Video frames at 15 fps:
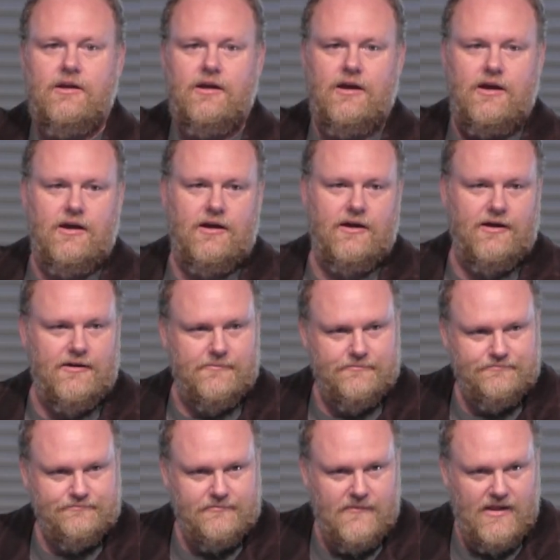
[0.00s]

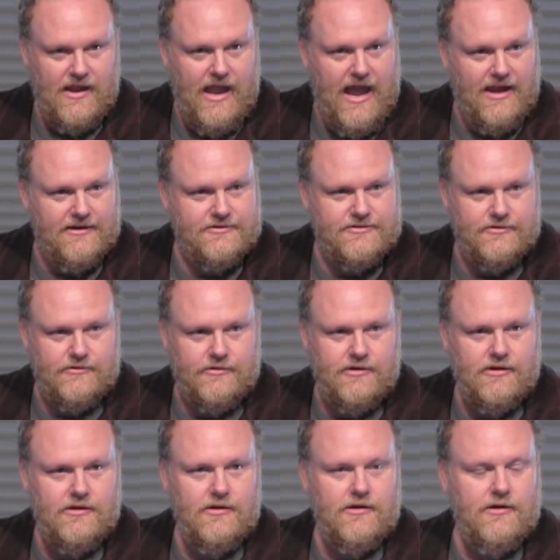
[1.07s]
um,
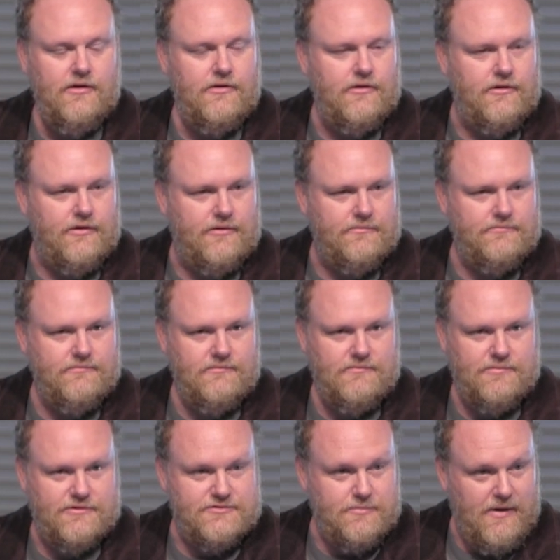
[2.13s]
attitude or
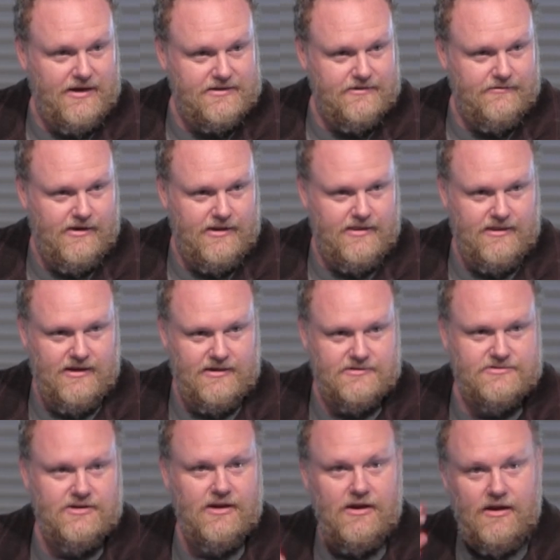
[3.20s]
perspective on
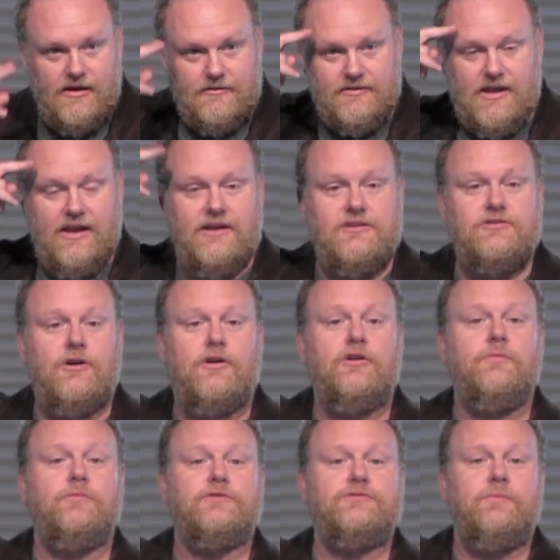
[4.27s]
things, uh, the
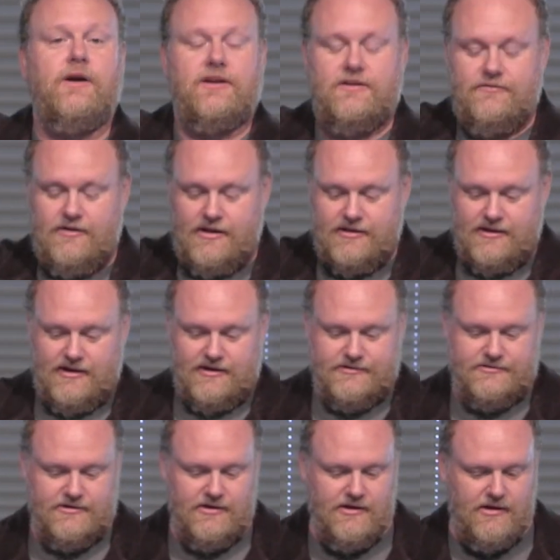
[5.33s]
eternal perspective on
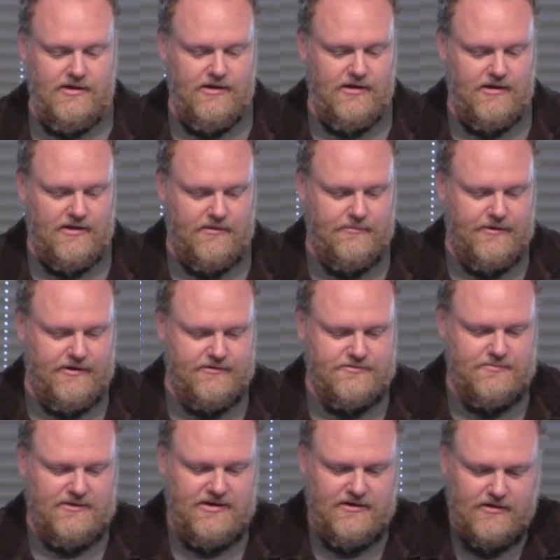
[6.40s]
things that
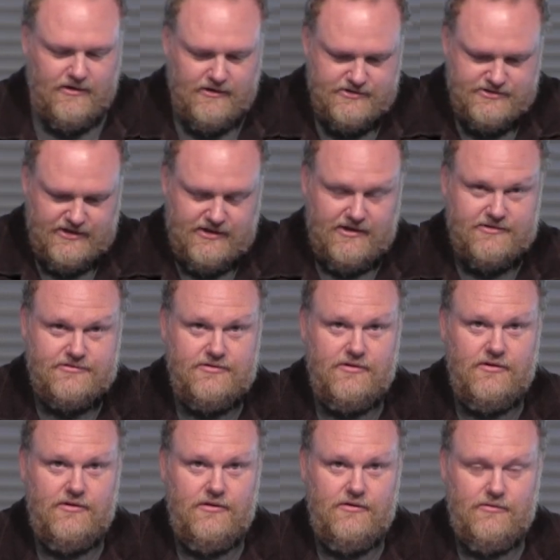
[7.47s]
Peter's been encouraging us
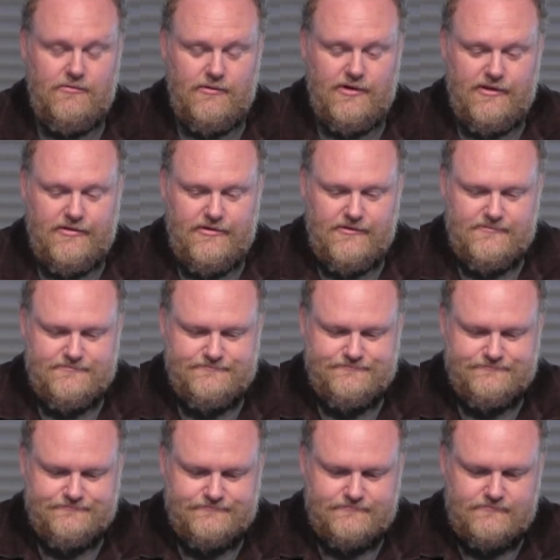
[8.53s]
with
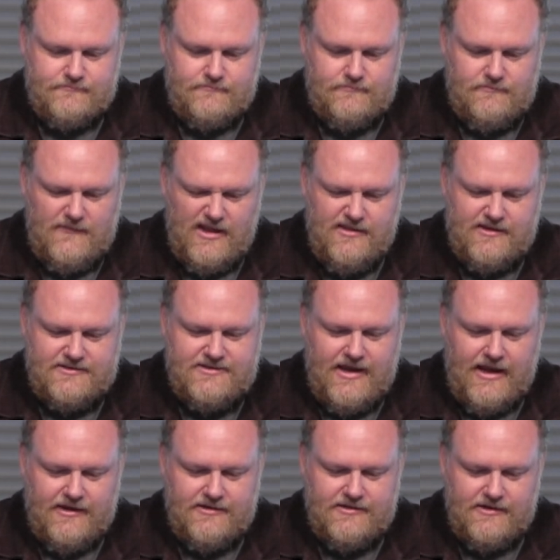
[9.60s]
the
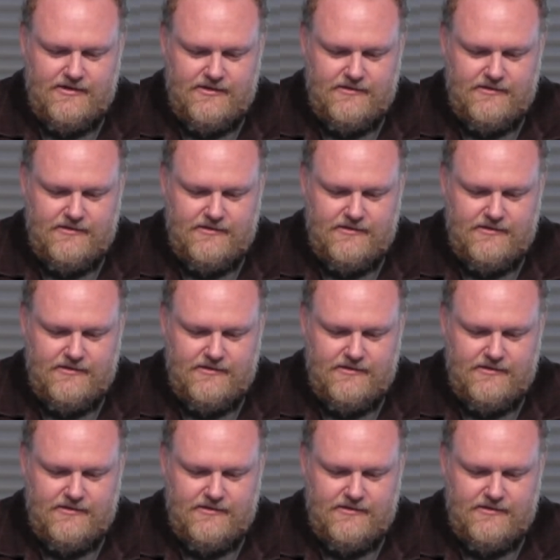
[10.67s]
tent.